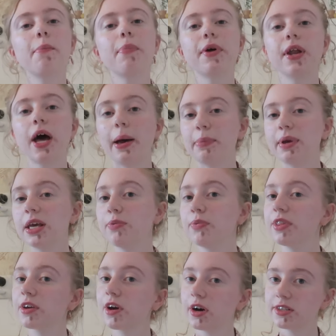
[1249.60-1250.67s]
but I begin
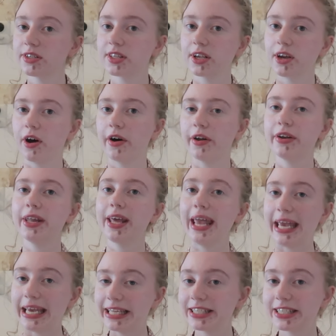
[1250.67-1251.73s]
with casting on
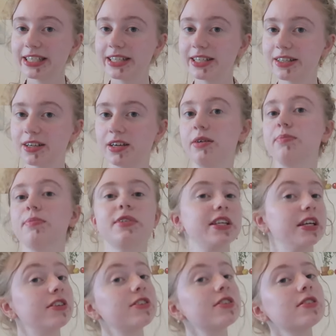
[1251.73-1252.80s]
18
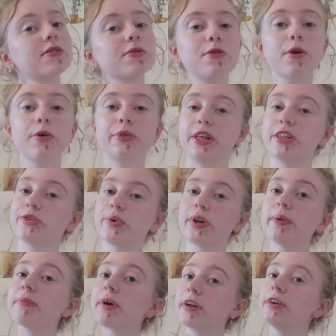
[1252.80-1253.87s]
stitches, so that's
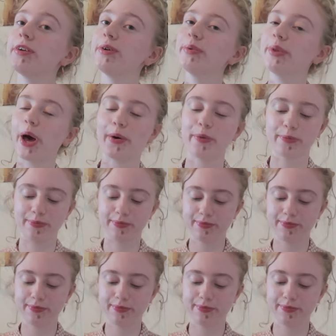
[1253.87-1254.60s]
what I'm gonna do now.